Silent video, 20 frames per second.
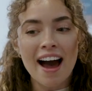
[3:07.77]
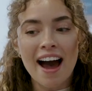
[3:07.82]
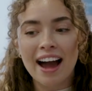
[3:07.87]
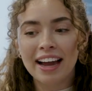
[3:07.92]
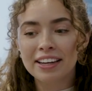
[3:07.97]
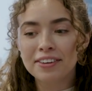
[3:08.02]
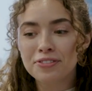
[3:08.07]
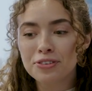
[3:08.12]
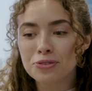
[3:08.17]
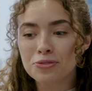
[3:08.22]

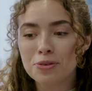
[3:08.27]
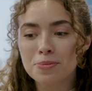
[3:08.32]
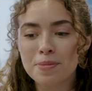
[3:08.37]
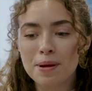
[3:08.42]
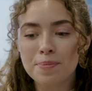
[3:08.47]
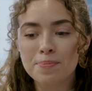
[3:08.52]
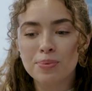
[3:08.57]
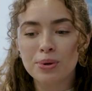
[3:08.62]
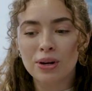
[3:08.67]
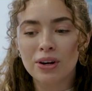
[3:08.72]
I even
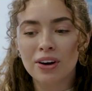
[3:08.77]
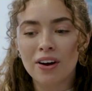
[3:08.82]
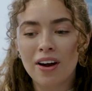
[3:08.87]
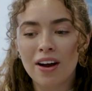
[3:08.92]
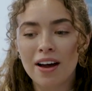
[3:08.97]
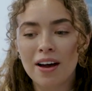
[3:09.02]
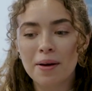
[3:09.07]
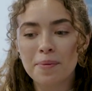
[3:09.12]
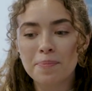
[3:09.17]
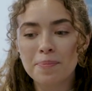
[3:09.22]
remember
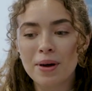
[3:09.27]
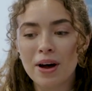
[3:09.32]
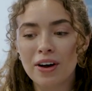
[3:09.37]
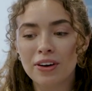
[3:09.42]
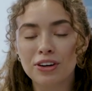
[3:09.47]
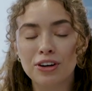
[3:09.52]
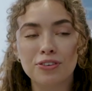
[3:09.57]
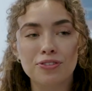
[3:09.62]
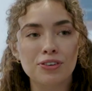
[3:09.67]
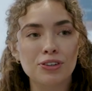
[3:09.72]
on
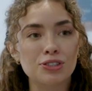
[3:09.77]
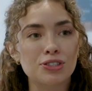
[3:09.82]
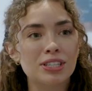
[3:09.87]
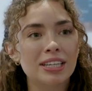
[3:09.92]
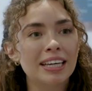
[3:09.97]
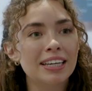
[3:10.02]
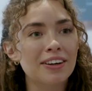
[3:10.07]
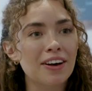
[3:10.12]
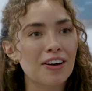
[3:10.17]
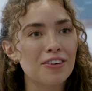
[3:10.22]
our first
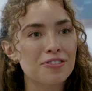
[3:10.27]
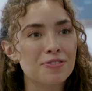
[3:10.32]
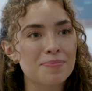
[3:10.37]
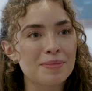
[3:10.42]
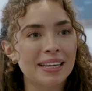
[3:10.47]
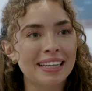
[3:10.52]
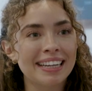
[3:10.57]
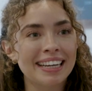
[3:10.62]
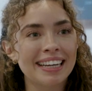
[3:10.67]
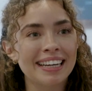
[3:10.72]
kickoff
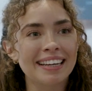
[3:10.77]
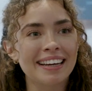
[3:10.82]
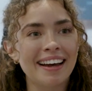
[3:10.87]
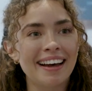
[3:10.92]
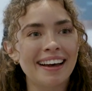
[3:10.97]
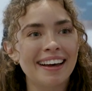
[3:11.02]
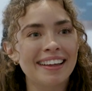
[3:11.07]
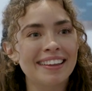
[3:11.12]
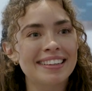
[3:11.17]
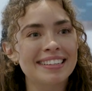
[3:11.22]
meeting,
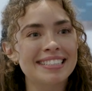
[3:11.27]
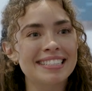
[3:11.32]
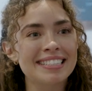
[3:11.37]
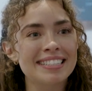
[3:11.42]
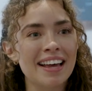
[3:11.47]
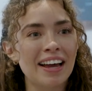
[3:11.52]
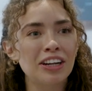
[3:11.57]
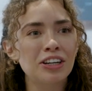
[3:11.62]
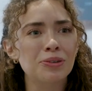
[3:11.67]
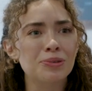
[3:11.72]
the
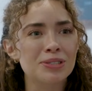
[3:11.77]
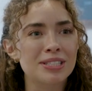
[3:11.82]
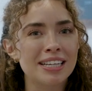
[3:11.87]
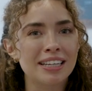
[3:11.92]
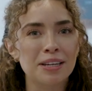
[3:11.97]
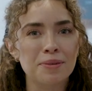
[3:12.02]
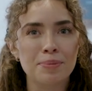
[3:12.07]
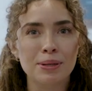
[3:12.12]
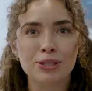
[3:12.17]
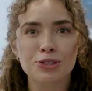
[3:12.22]
designer was
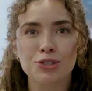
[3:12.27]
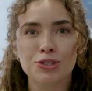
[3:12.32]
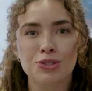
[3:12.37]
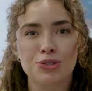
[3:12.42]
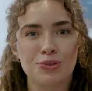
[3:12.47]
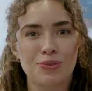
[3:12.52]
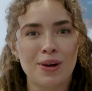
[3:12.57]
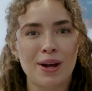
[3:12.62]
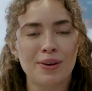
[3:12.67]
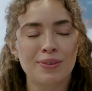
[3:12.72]
taking
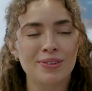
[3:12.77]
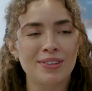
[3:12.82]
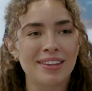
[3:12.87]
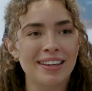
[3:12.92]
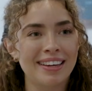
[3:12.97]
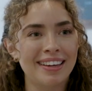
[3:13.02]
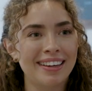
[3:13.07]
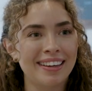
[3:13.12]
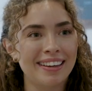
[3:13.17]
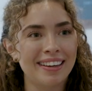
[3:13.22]
pictures around
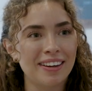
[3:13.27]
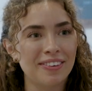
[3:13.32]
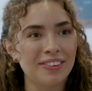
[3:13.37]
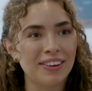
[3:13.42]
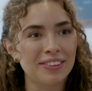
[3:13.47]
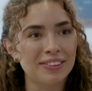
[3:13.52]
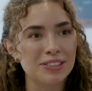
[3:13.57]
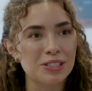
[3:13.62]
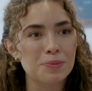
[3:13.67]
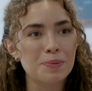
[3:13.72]

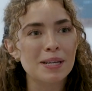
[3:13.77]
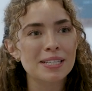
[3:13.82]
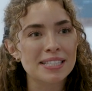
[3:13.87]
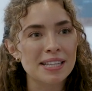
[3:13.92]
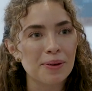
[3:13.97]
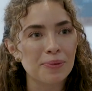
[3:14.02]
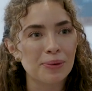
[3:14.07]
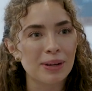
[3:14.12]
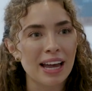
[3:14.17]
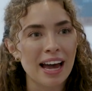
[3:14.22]
the space
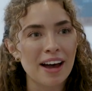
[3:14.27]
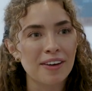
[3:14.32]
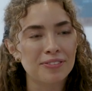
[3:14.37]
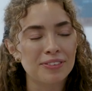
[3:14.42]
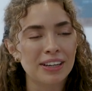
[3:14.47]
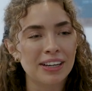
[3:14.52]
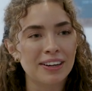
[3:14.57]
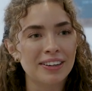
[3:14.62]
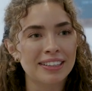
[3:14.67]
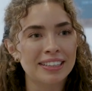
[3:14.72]
that we have
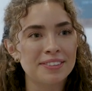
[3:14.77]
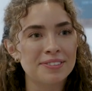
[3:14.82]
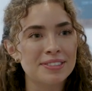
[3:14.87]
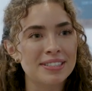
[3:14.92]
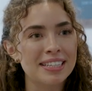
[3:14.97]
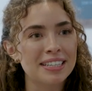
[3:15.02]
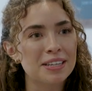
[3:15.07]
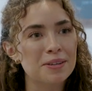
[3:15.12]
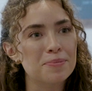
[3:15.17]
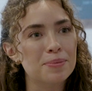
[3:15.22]
here, and he was
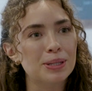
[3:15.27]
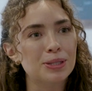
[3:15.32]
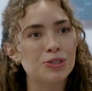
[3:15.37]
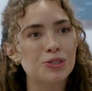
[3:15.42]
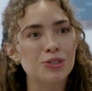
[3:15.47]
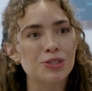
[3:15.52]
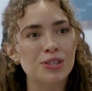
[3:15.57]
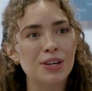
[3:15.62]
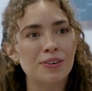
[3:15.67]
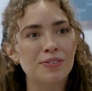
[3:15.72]
taking
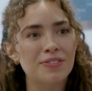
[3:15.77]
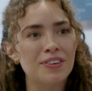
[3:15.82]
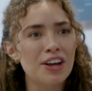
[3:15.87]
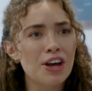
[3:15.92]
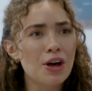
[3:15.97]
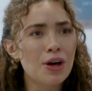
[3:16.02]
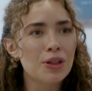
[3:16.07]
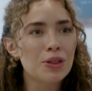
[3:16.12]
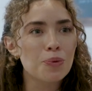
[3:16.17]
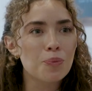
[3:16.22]
pictures of
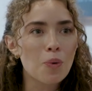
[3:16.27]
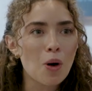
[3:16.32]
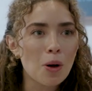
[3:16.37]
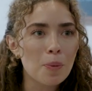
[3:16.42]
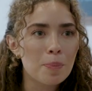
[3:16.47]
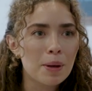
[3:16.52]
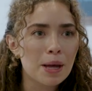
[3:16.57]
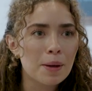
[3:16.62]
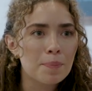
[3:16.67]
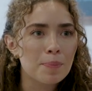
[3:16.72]
the
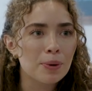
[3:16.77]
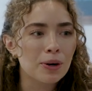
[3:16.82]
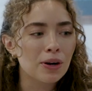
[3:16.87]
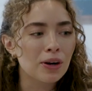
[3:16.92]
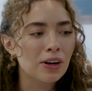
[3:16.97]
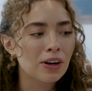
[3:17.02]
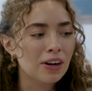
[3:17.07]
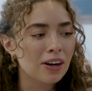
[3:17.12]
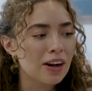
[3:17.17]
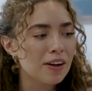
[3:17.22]

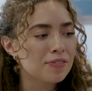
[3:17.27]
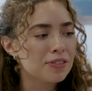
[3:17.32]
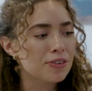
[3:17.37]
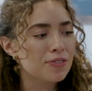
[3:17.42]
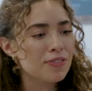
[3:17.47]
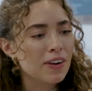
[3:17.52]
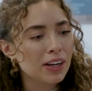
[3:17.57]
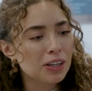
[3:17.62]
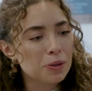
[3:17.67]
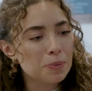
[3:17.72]
wallpaper, of the
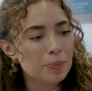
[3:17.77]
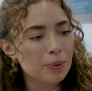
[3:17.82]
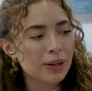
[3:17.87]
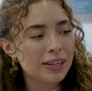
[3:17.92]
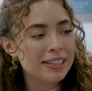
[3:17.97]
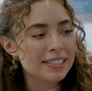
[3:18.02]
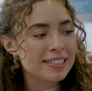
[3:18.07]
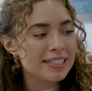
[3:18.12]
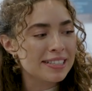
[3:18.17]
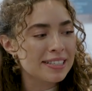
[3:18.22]

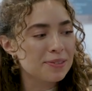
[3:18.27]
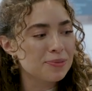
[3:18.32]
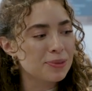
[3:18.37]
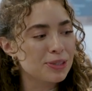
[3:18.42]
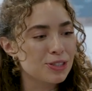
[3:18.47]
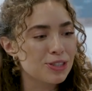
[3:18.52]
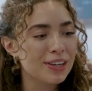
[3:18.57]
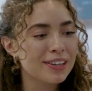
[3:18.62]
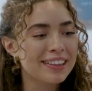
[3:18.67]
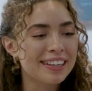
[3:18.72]
fireplace, in
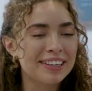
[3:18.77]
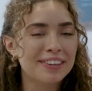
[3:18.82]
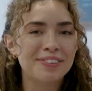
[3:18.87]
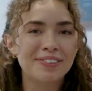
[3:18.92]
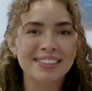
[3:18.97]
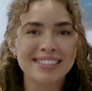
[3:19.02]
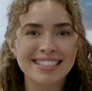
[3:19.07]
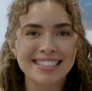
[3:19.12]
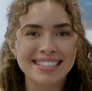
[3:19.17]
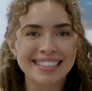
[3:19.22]
which I think you
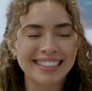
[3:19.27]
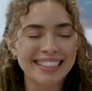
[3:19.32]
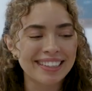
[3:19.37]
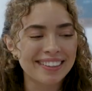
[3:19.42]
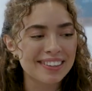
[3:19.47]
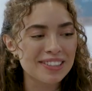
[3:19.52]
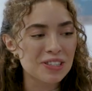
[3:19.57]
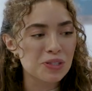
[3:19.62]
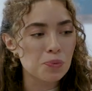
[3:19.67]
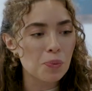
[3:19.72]
could see
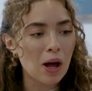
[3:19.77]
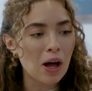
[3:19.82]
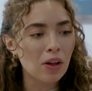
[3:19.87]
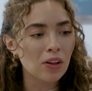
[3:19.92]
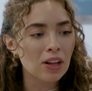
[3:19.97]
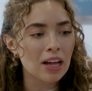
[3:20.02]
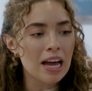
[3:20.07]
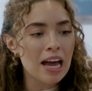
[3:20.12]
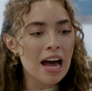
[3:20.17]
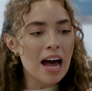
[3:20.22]
here as
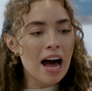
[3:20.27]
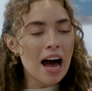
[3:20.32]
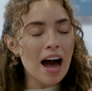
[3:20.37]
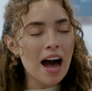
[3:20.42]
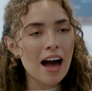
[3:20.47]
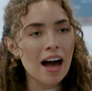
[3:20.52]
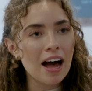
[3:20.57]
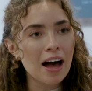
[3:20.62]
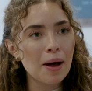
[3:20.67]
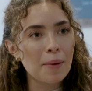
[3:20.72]
well.
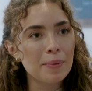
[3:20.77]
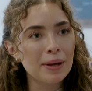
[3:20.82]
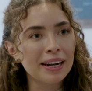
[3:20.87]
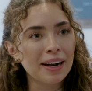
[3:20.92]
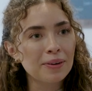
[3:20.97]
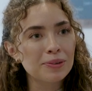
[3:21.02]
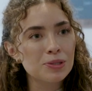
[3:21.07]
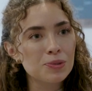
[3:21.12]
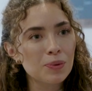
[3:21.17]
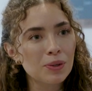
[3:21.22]
And
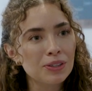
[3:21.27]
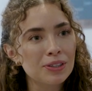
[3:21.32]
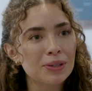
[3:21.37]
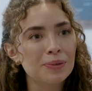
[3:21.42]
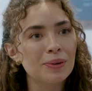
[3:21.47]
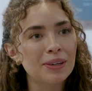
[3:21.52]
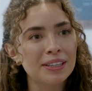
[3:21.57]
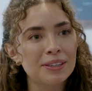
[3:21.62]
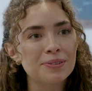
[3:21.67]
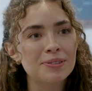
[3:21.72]
I was
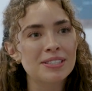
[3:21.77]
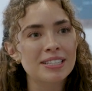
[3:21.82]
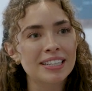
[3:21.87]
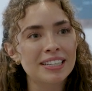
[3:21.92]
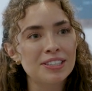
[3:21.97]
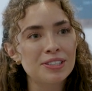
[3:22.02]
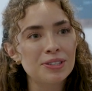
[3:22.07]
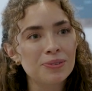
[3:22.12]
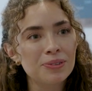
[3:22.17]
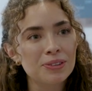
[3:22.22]
wondering what he was
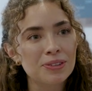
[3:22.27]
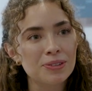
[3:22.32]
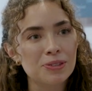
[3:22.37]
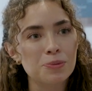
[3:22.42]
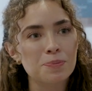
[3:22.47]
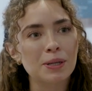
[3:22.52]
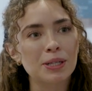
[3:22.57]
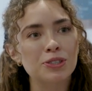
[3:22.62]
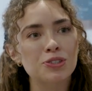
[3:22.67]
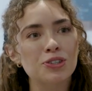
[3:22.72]
going to do with
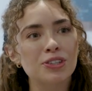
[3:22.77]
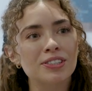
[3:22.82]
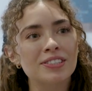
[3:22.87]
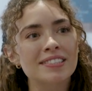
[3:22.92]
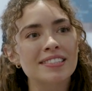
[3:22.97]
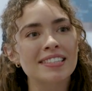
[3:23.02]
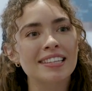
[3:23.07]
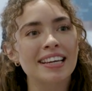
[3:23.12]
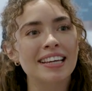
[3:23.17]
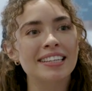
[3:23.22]
those
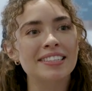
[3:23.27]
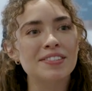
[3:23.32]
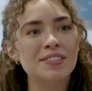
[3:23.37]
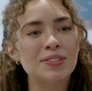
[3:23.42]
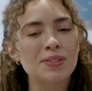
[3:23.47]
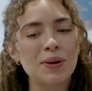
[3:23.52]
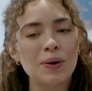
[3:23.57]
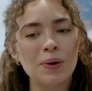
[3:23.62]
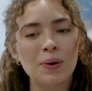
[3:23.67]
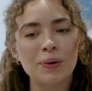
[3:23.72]
pictures. And
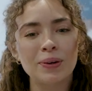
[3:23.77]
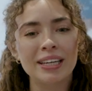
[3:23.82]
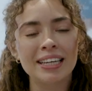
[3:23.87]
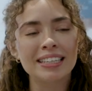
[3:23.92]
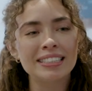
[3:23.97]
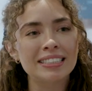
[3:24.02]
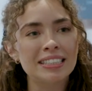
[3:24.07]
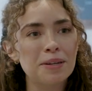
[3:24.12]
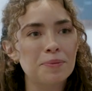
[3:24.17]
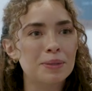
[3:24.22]
so he
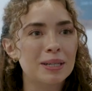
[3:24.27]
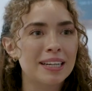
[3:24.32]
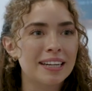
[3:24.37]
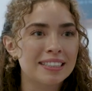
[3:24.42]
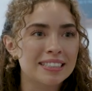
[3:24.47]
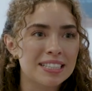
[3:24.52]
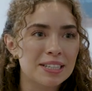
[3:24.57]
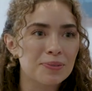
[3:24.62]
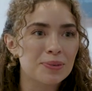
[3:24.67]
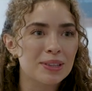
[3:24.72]
ended up
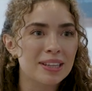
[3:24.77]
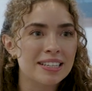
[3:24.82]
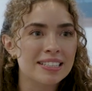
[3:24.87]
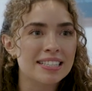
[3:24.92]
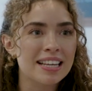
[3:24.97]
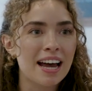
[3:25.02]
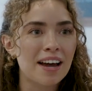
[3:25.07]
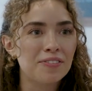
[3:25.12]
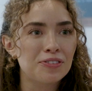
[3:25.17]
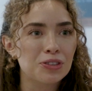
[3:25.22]
connecting with us
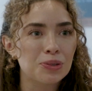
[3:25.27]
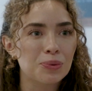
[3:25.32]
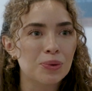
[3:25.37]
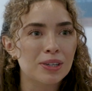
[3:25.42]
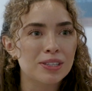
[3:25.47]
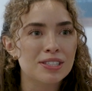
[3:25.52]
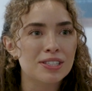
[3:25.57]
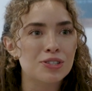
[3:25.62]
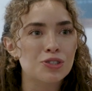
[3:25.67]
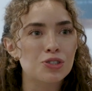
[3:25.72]

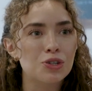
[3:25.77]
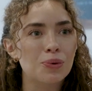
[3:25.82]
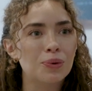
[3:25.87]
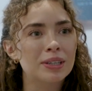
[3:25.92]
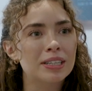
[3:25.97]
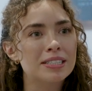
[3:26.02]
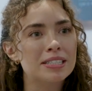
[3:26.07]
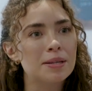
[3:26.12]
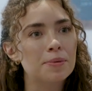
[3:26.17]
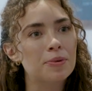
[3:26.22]
afterwards and
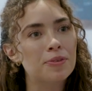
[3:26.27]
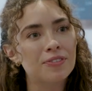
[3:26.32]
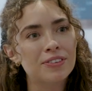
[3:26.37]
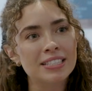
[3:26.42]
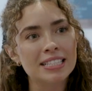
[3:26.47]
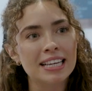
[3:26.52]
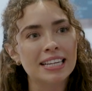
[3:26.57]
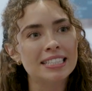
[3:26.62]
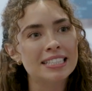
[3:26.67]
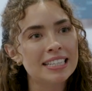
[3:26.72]
showing us some of
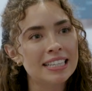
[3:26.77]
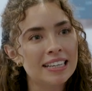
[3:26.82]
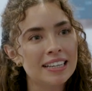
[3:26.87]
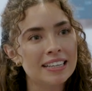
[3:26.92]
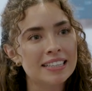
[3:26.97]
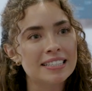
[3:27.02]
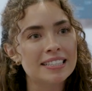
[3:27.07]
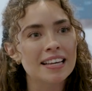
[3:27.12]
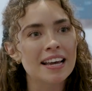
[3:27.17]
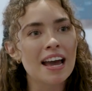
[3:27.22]
his
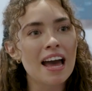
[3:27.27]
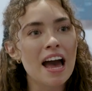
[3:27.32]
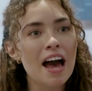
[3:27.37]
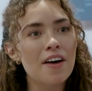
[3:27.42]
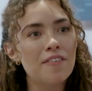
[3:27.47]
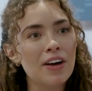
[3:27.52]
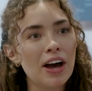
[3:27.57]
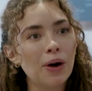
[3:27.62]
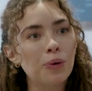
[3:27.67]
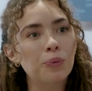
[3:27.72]
ideas
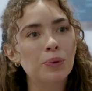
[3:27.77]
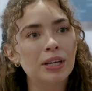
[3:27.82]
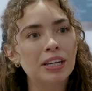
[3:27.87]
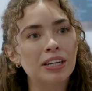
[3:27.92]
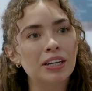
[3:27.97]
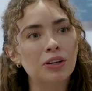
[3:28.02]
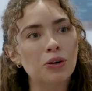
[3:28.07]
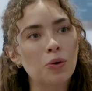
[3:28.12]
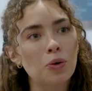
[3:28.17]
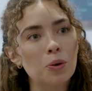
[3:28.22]
of how we
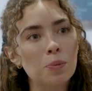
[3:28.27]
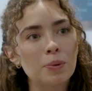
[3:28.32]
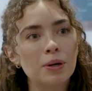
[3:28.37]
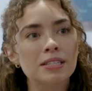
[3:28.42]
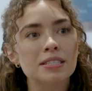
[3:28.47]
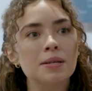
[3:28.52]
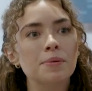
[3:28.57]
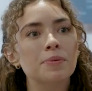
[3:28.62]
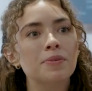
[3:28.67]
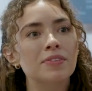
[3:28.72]
can
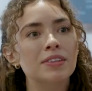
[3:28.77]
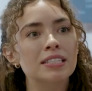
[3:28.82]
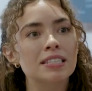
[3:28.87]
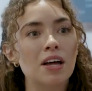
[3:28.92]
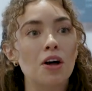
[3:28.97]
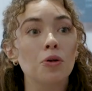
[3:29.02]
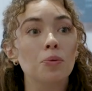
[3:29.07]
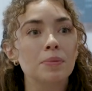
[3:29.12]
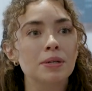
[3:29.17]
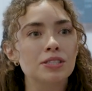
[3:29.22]
incorporate some of these
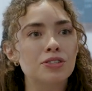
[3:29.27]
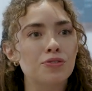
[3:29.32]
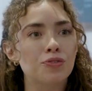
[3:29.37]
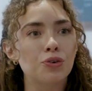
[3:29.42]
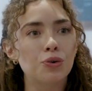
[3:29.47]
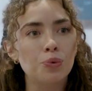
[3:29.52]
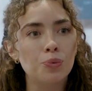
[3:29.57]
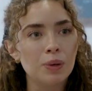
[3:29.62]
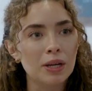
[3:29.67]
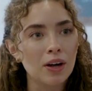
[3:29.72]
elements of
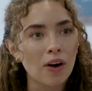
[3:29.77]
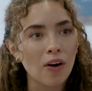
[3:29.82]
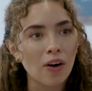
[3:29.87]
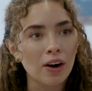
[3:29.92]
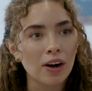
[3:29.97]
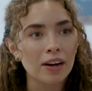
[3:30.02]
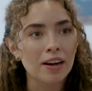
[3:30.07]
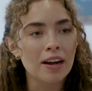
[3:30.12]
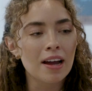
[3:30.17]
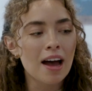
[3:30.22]
who we
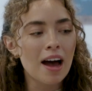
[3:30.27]
are,